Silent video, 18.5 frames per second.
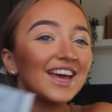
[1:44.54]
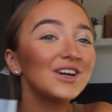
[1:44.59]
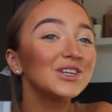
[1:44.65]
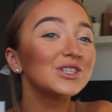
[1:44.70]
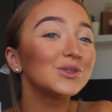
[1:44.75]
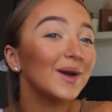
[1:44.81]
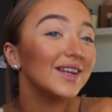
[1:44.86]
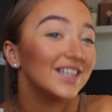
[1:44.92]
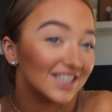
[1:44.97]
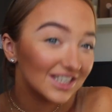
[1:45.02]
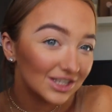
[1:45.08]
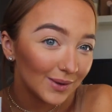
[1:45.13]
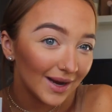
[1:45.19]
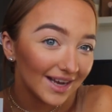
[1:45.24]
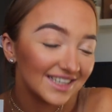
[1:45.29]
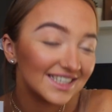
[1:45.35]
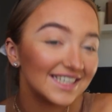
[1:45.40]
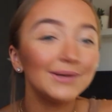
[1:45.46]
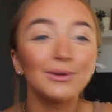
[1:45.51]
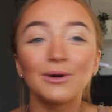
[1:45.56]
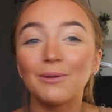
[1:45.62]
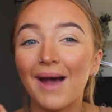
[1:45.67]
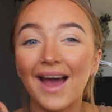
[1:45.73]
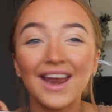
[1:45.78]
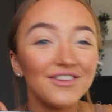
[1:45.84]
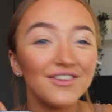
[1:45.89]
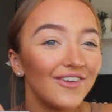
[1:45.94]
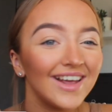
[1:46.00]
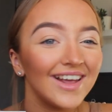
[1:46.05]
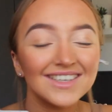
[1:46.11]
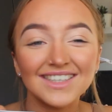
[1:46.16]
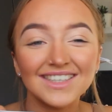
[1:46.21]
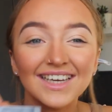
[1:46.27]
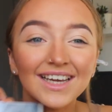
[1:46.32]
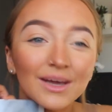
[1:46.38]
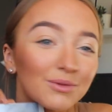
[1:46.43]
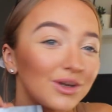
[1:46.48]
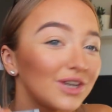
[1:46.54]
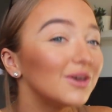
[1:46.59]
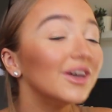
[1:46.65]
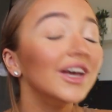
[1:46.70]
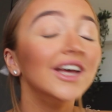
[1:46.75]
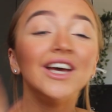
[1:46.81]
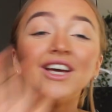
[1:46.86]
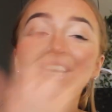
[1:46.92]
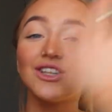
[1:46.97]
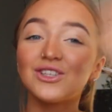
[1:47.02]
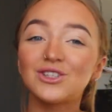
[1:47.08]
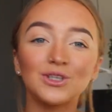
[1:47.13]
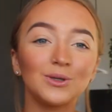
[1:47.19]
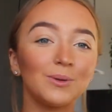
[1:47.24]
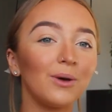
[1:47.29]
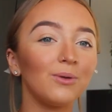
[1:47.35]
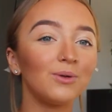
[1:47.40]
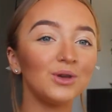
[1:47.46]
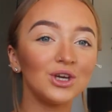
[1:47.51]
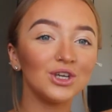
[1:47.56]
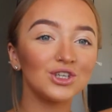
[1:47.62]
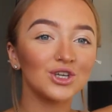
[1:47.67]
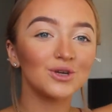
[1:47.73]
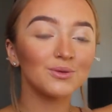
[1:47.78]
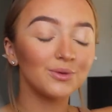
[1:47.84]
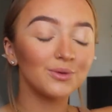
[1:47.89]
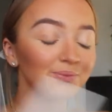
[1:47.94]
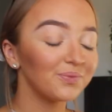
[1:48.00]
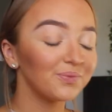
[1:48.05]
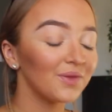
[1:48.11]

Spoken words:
now, 2020, we're manifesting, I'm going to do well with YouTube.